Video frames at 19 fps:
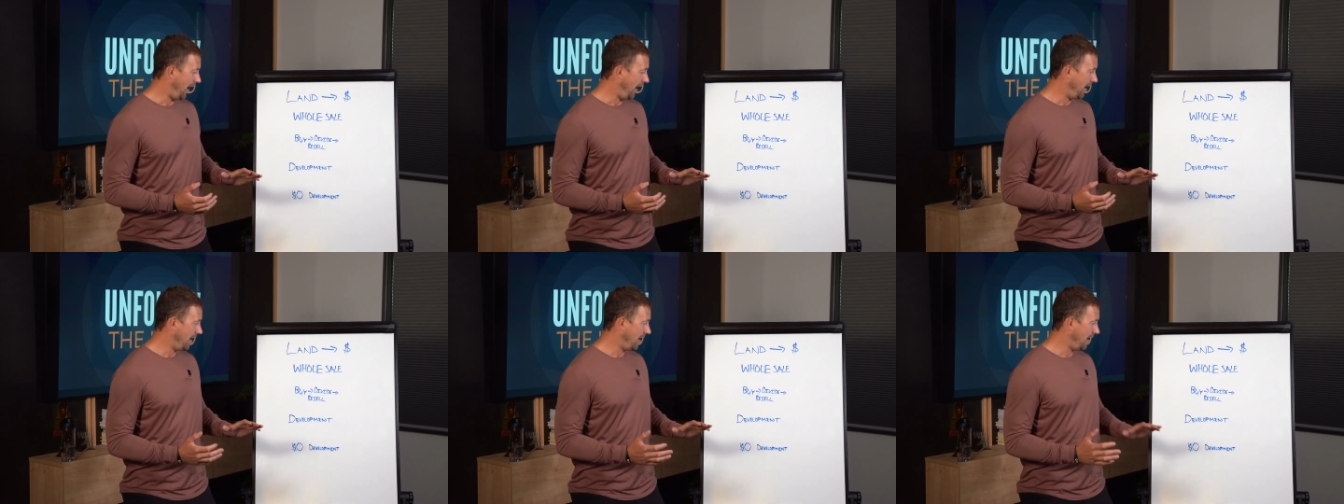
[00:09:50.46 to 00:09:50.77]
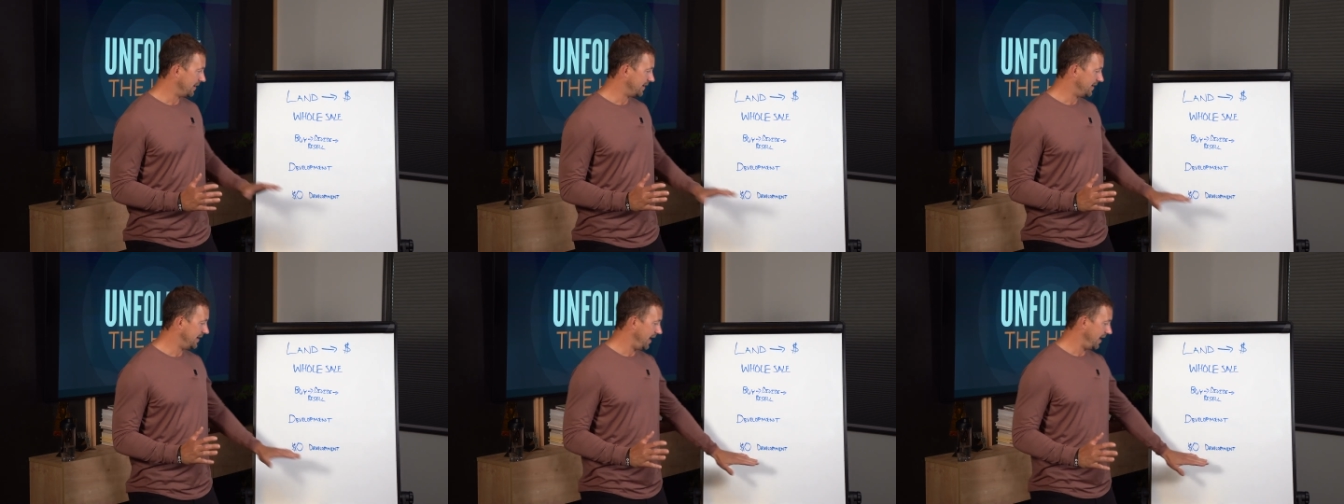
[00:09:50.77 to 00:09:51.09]

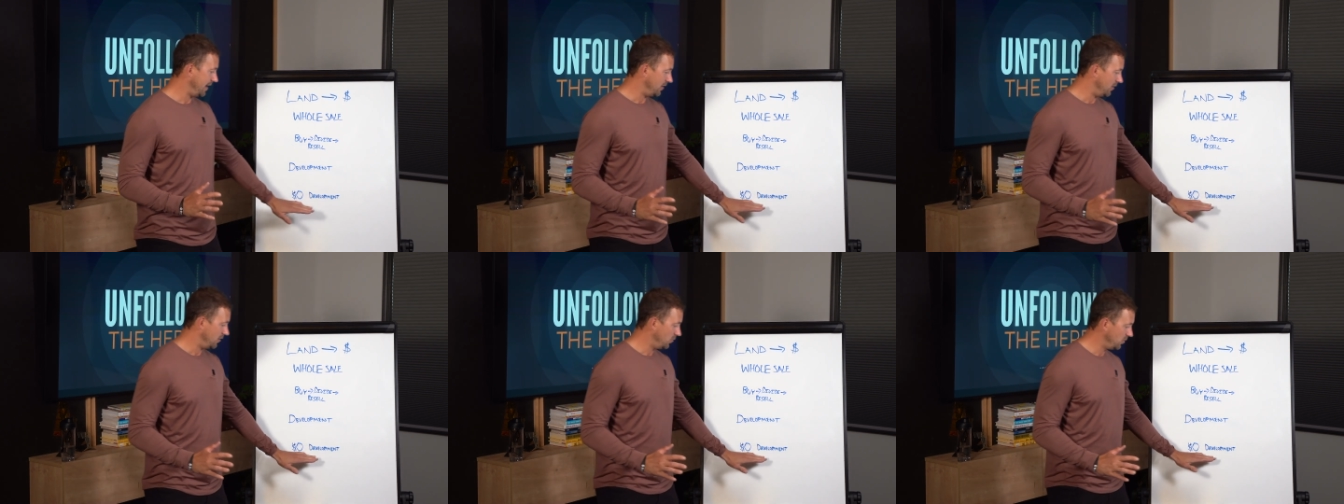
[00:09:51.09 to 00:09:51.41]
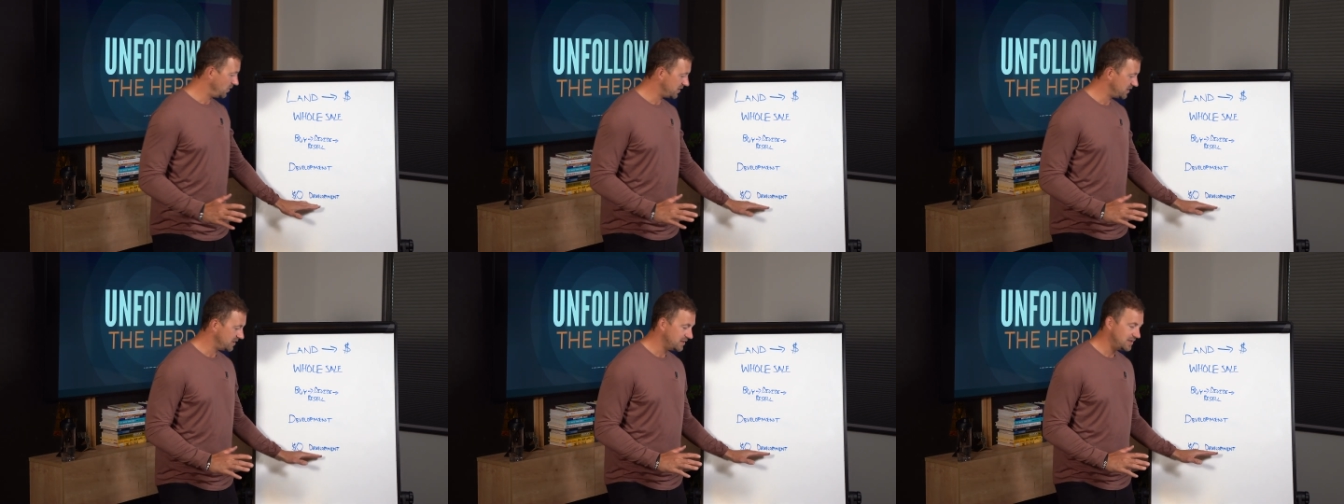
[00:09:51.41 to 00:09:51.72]
again,
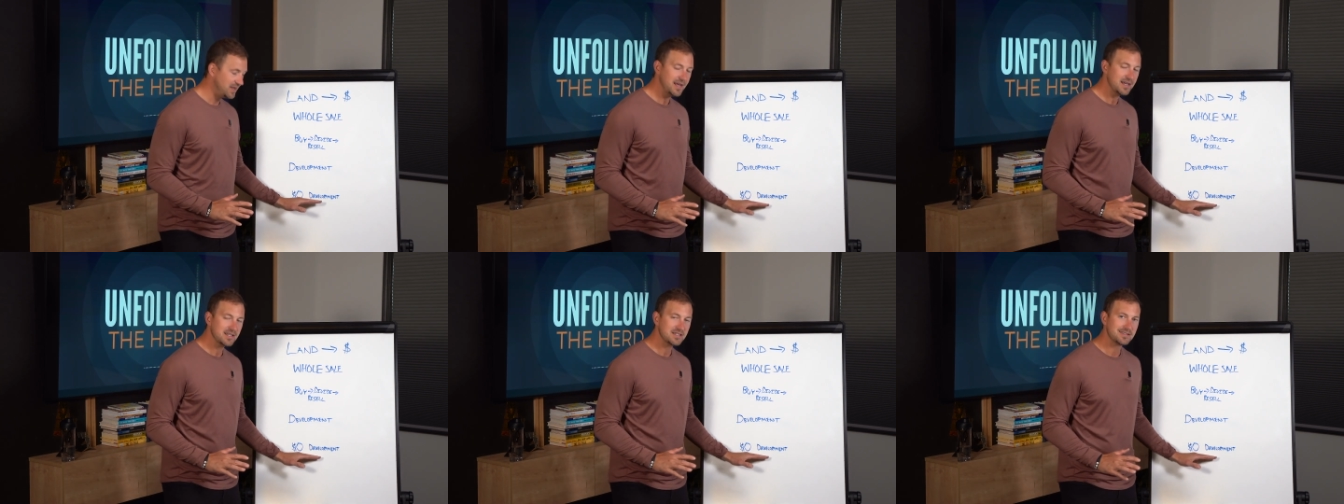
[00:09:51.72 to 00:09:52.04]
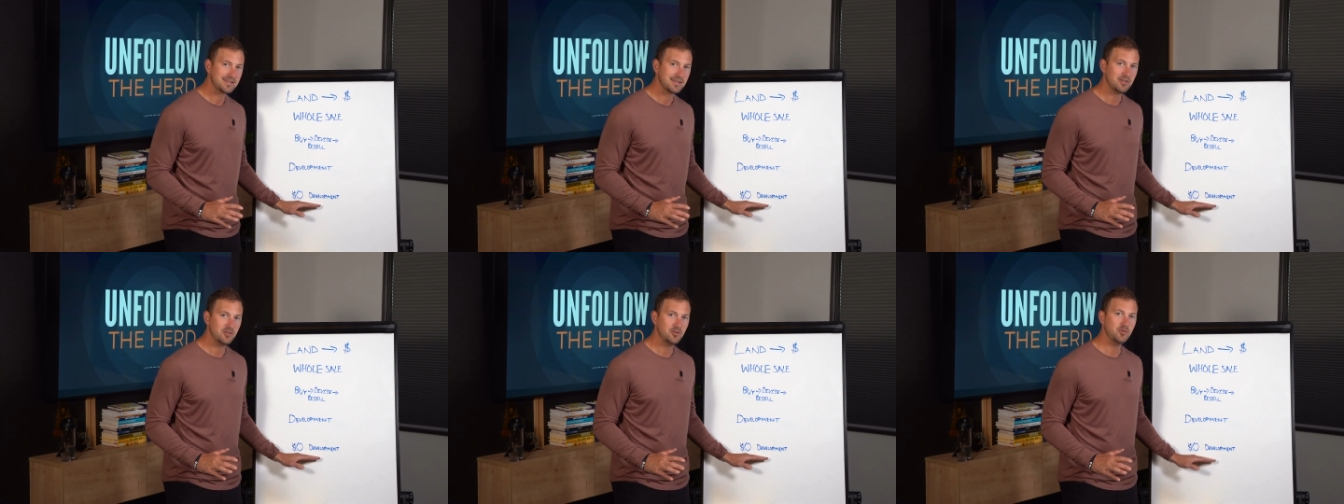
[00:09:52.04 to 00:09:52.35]
with
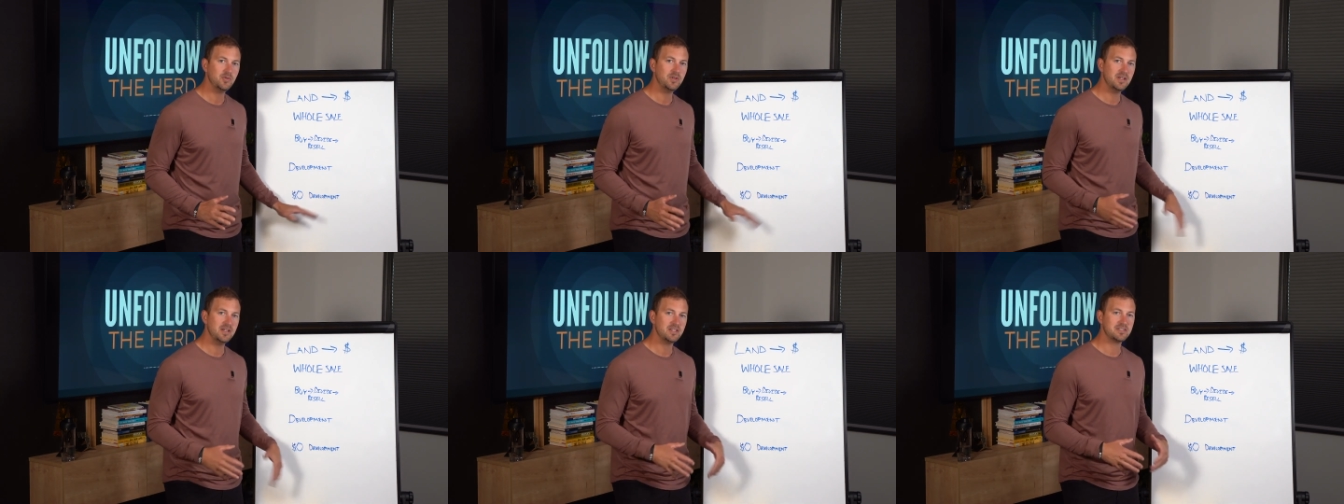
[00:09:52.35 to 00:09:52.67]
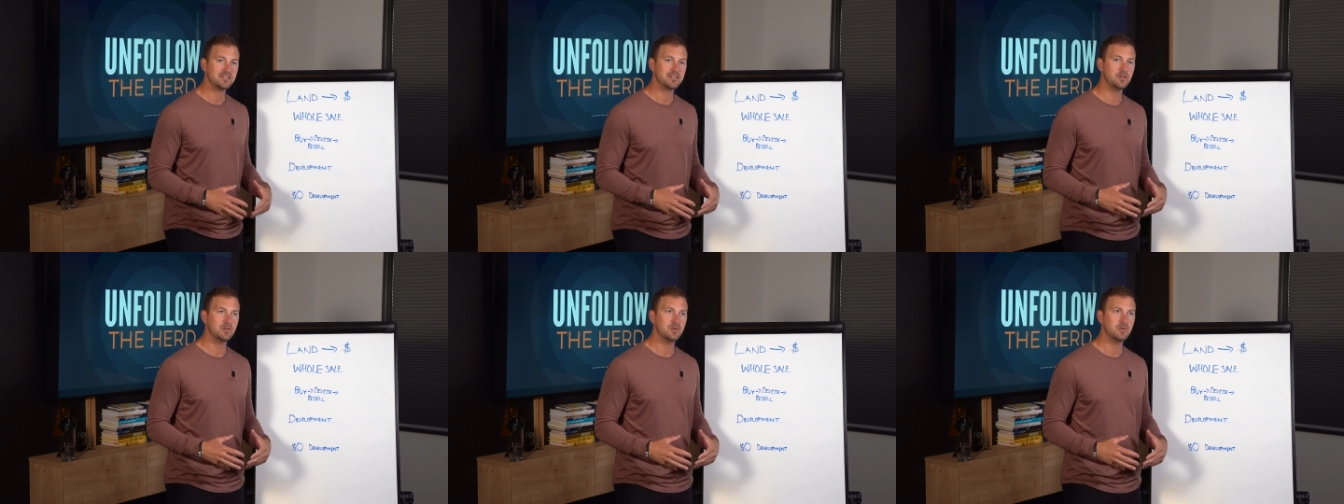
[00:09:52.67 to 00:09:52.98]
this, you need
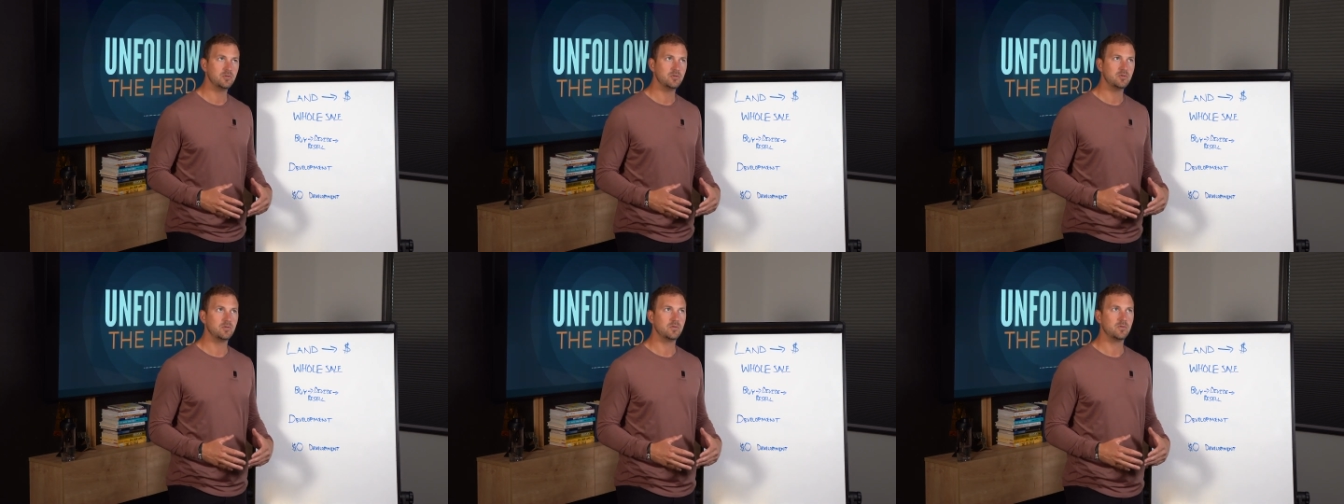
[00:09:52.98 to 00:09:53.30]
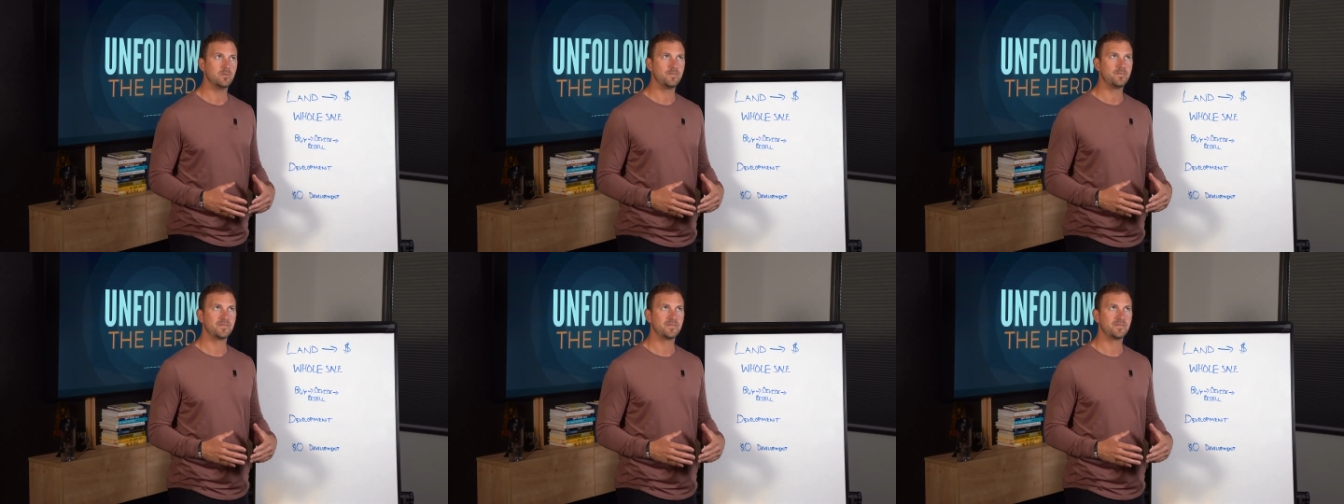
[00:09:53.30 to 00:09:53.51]
to